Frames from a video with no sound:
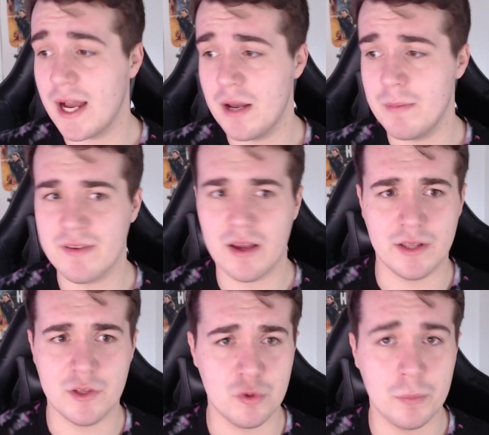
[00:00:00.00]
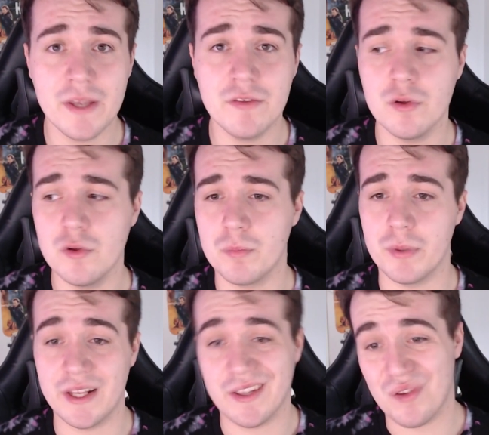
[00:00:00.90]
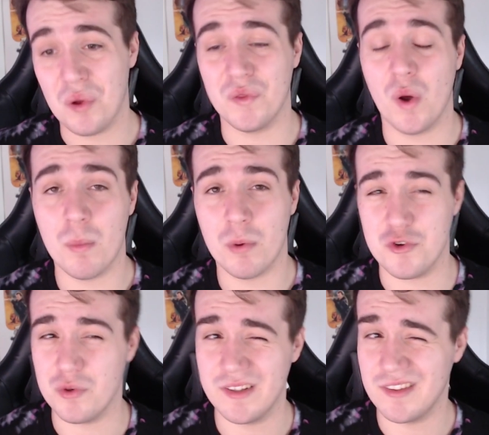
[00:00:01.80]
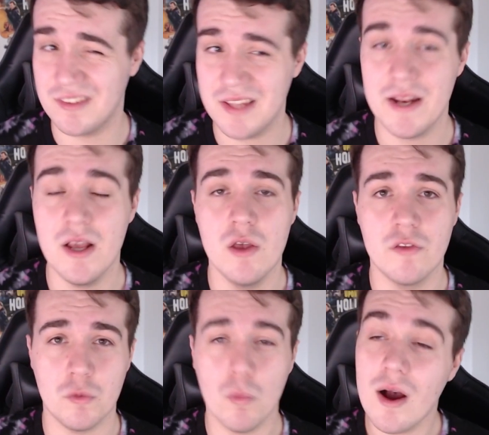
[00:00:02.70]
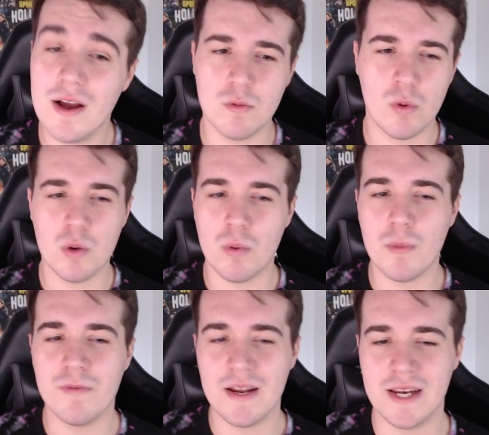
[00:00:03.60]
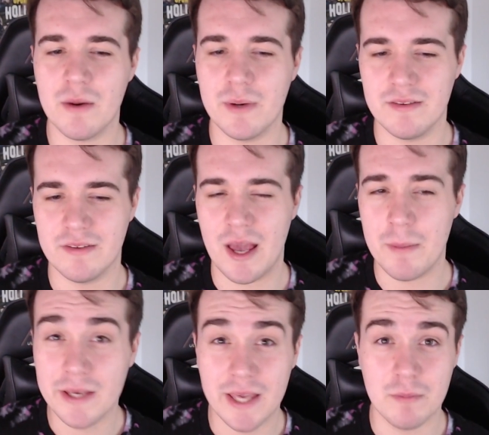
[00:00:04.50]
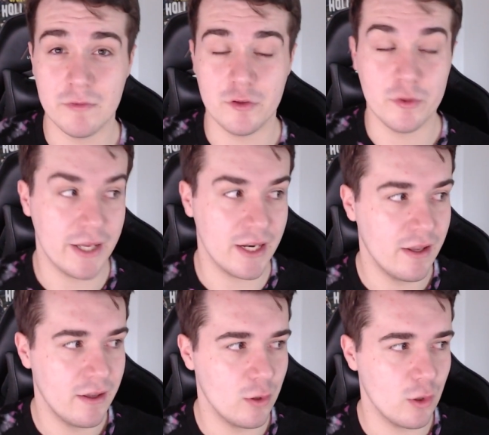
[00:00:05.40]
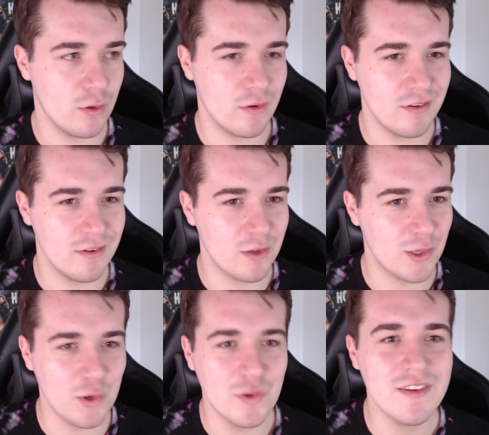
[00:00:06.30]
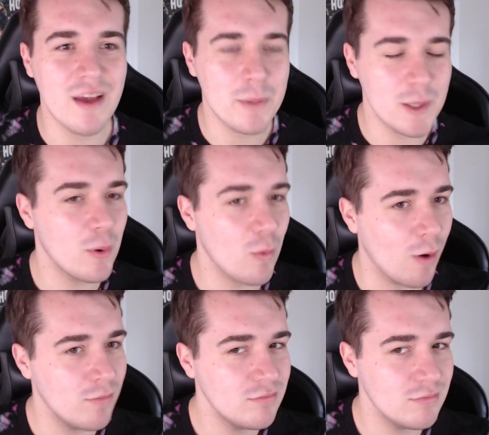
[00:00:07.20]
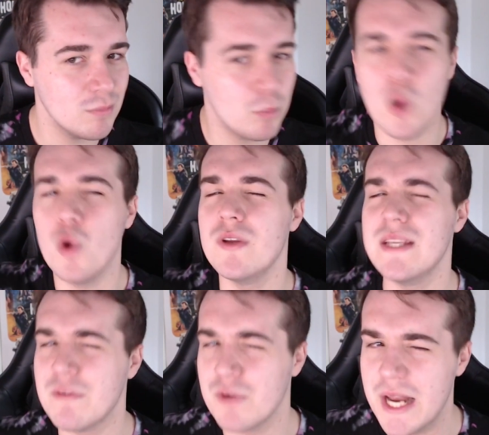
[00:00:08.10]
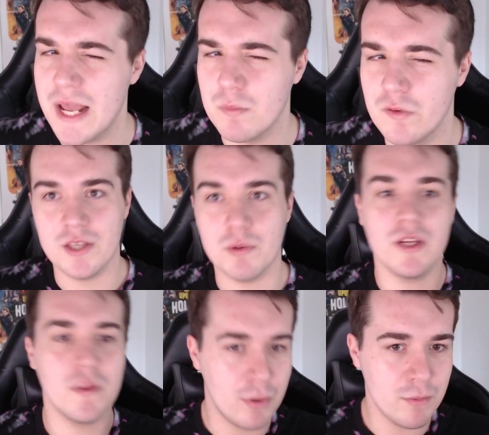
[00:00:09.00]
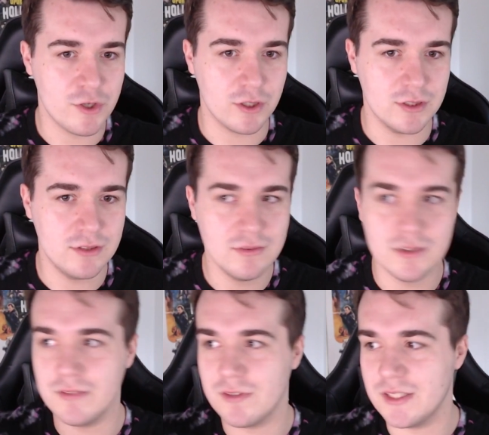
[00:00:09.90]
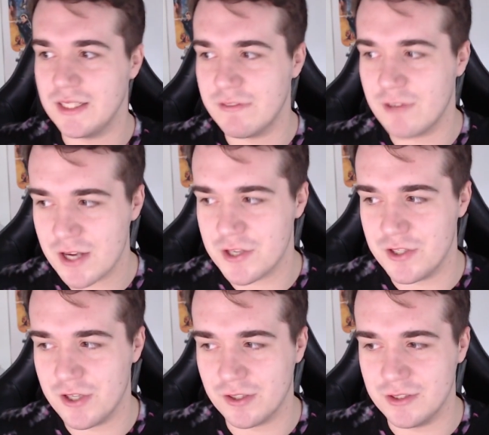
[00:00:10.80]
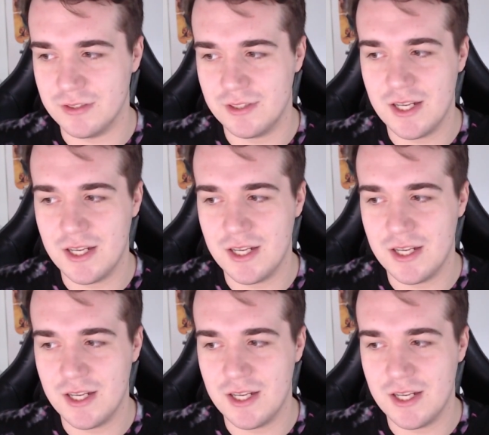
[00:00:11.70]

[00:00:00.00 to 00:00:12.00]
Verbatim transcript: Um, it's kind of like dual pistols, but it is called the Hop Rock Dualies instead. So what, I, what, what we're finding out is Epic Games are doing guns that people want, but under different names. You wanted the pump shotgun, you've got the lever action shotgun.